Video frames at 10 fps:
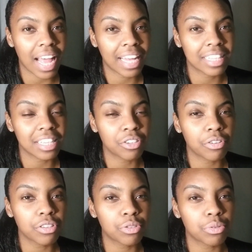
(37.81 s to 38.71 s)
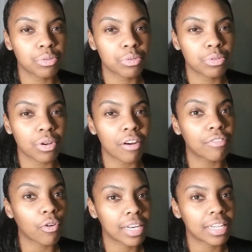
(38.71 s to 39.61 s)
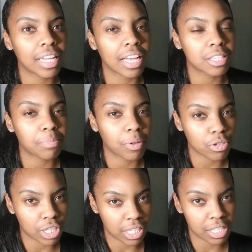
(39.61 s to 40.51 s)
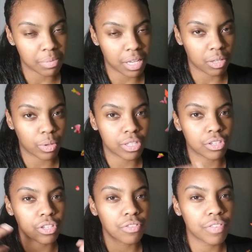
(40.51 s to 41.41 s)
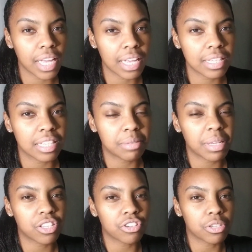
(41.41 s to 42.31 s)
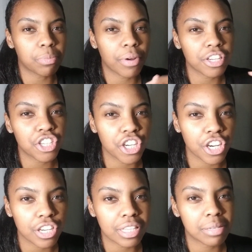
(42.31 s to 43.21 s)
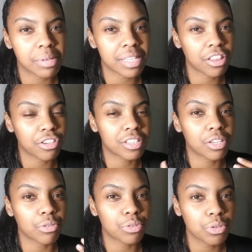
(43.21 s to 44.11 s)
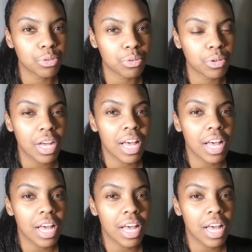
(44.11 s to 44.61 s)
And in order to avoid any explosions, because once there's fizz, this means there's pressure, this means that there's CO2.